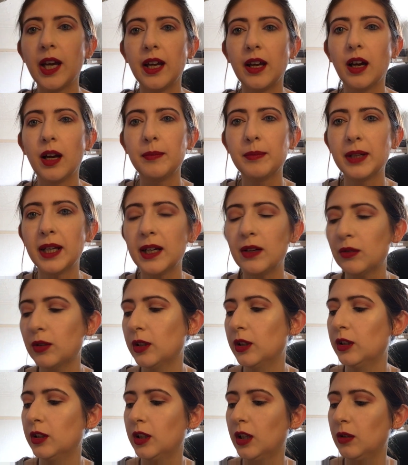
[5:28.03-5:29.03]
Okay, I'm now
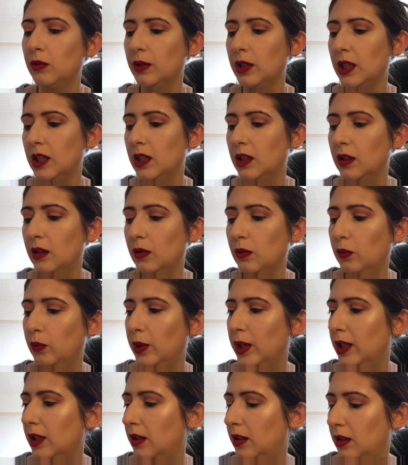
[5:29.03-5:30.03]
going to go in
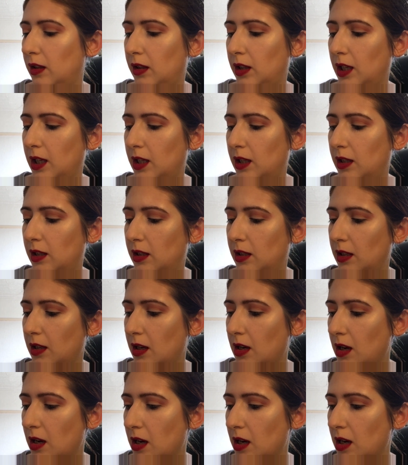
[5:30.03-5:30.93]
with this